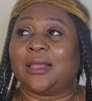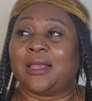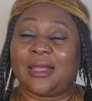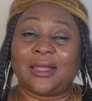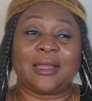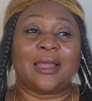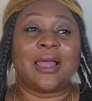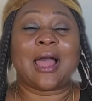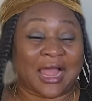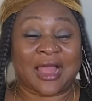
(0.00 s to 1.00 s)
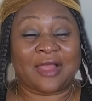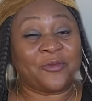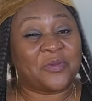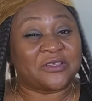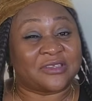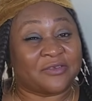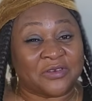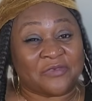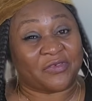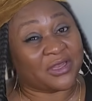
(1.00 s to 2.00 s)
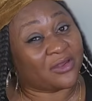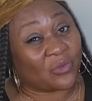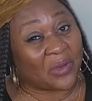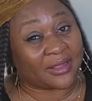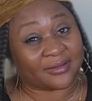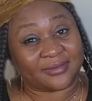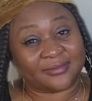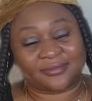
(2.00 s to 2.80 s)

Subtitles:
Hey, I hope he's even feeding well.